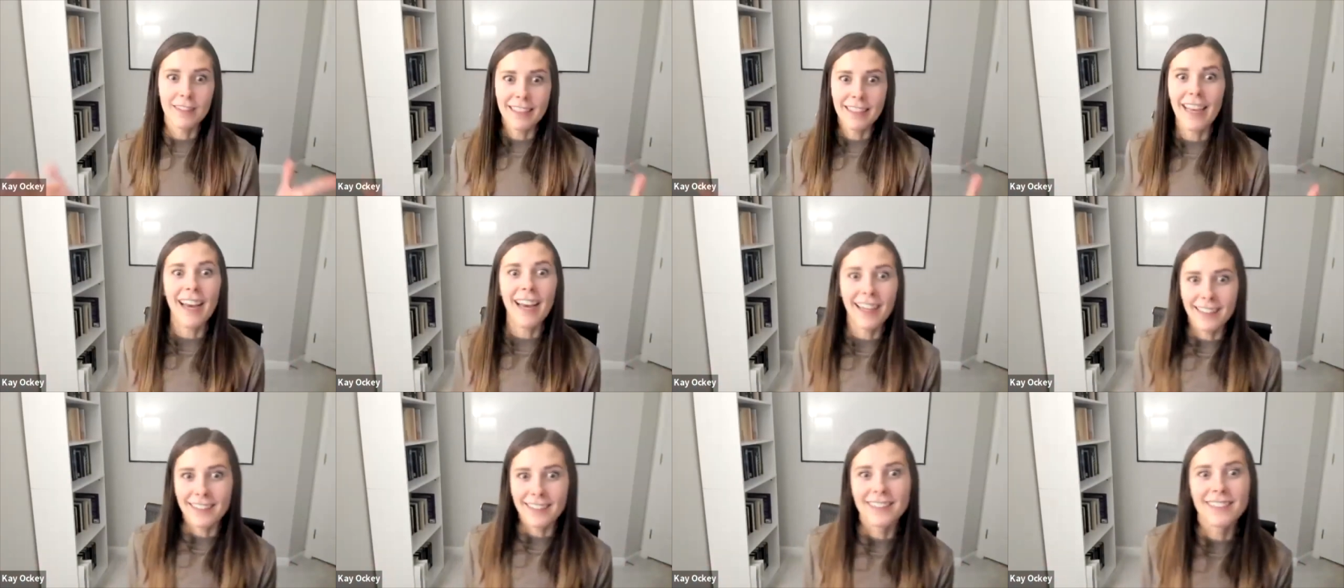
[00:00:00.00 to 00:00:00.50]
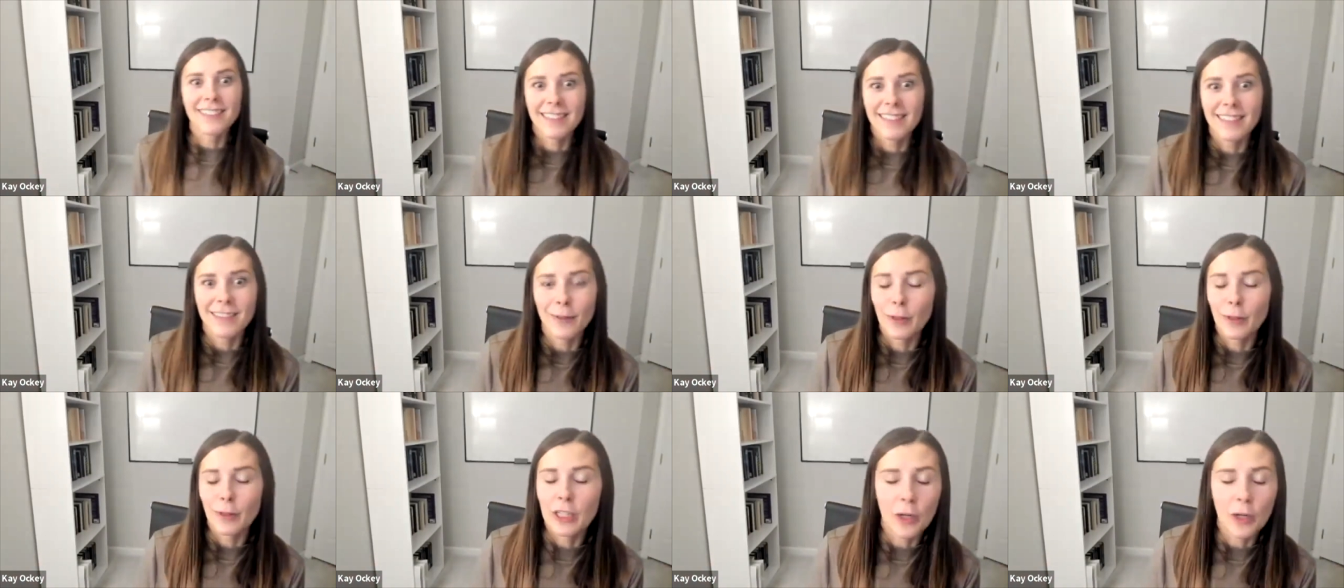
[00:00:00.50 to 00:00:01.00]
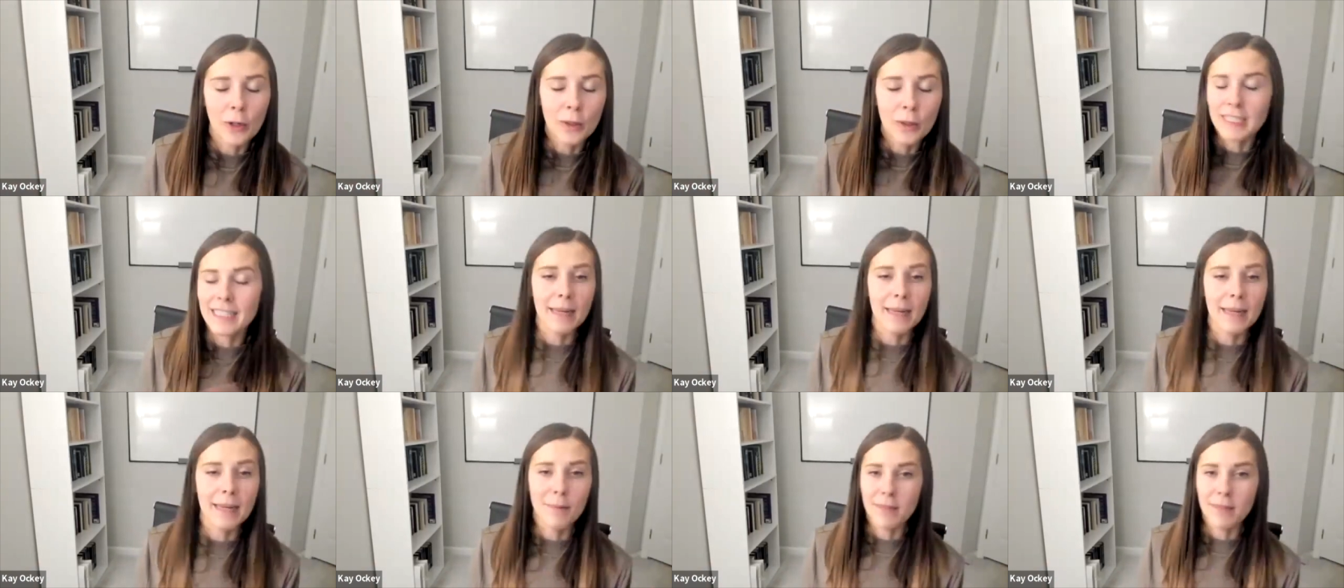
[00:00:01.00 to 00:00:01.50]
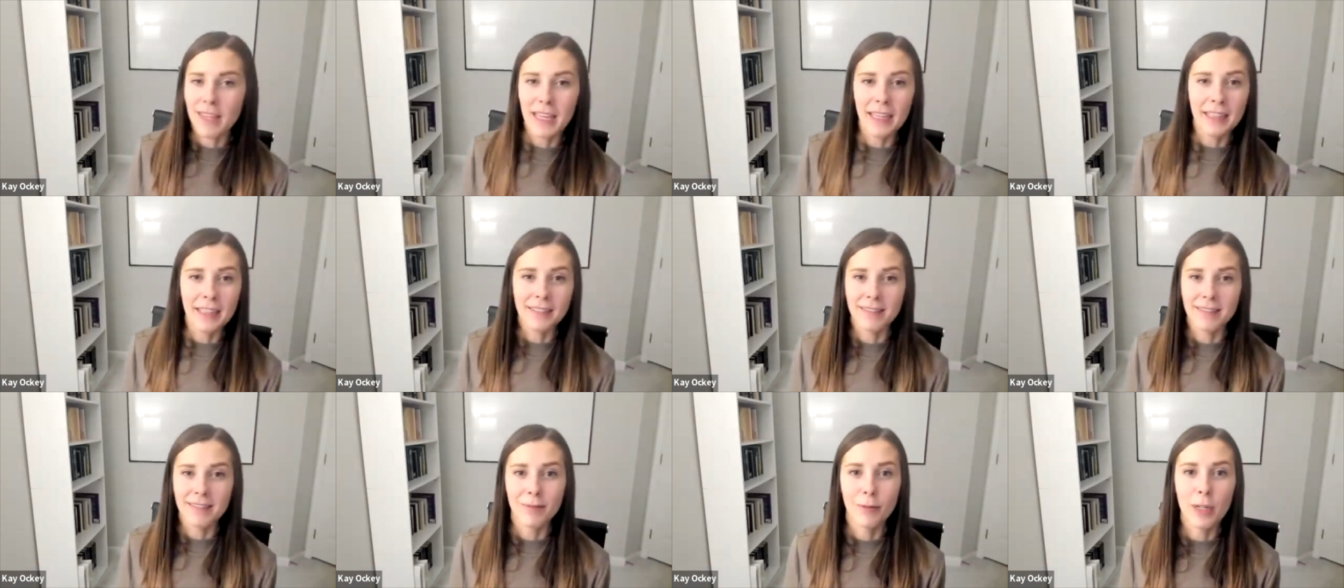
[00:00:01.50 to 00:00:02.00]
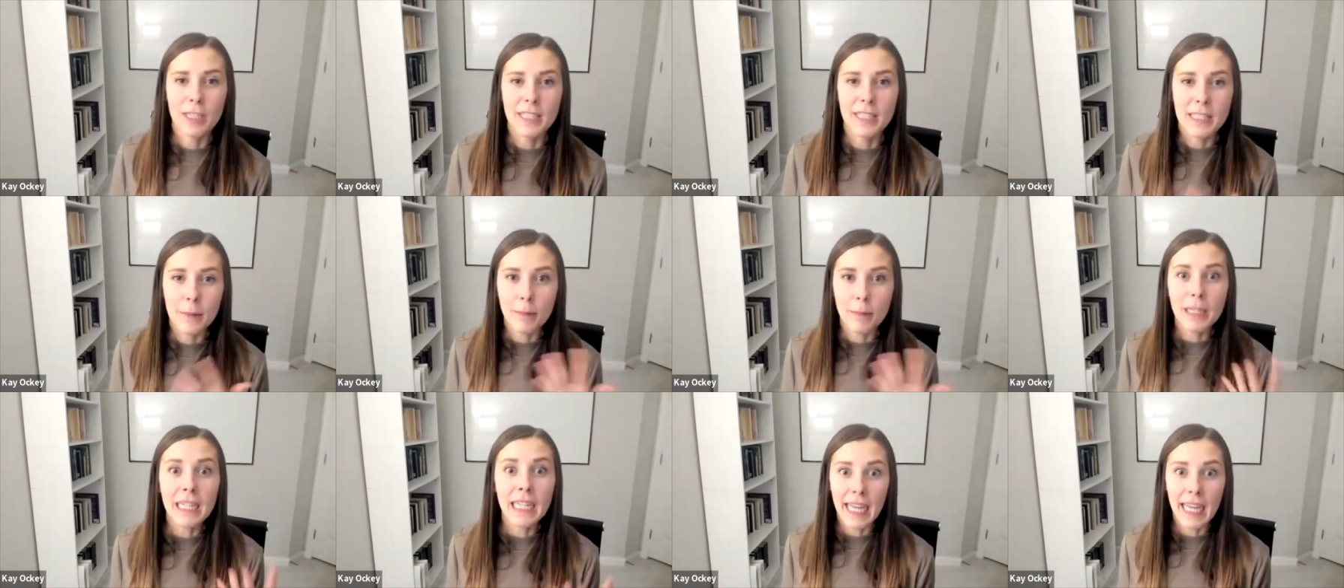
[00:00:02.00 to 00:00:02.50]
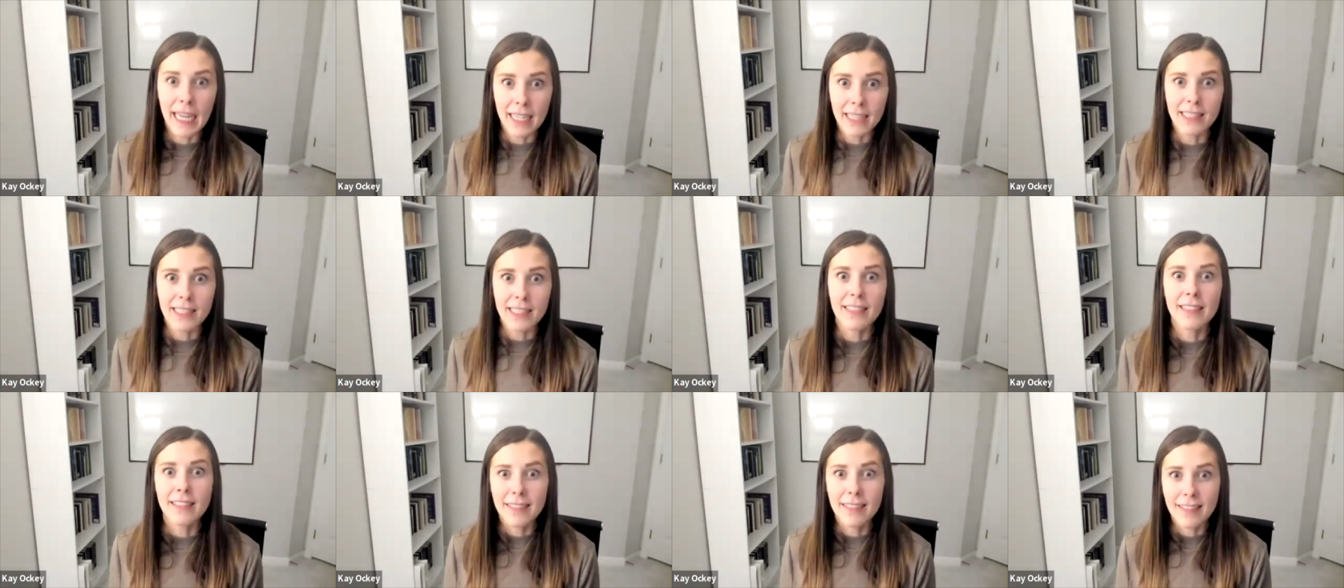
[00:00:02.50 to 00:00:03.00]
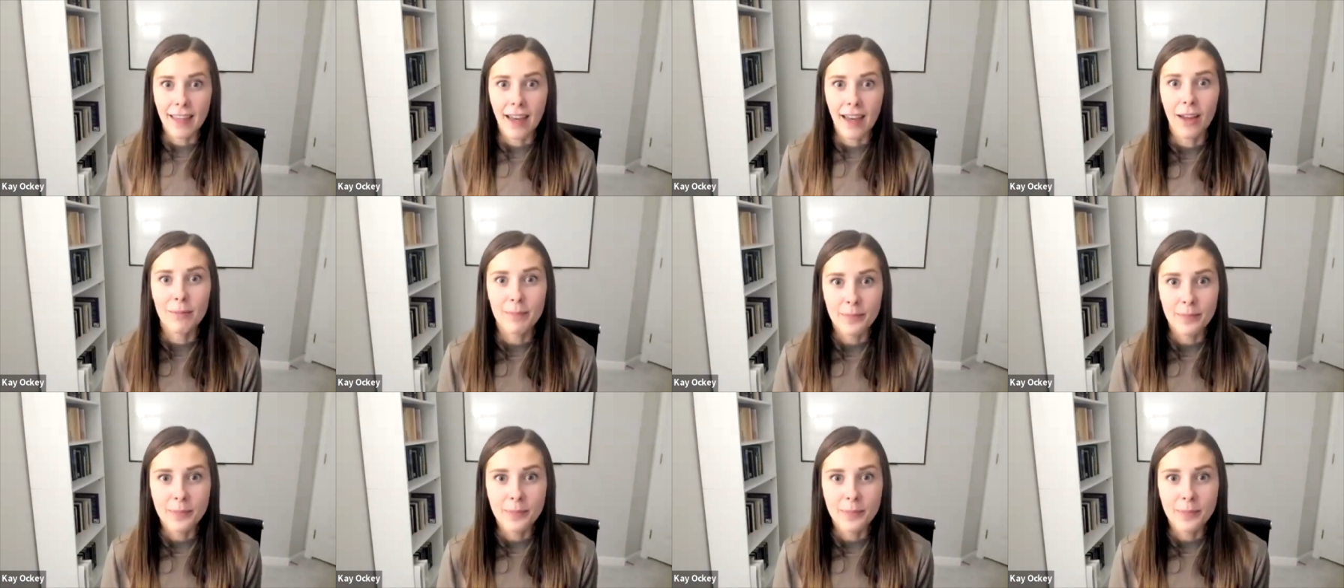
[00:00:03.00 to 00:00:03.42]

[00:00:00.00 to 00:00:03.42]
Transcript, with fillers: Yeah, yeah, yes. something wasn't yeah. planned. Yeah, right.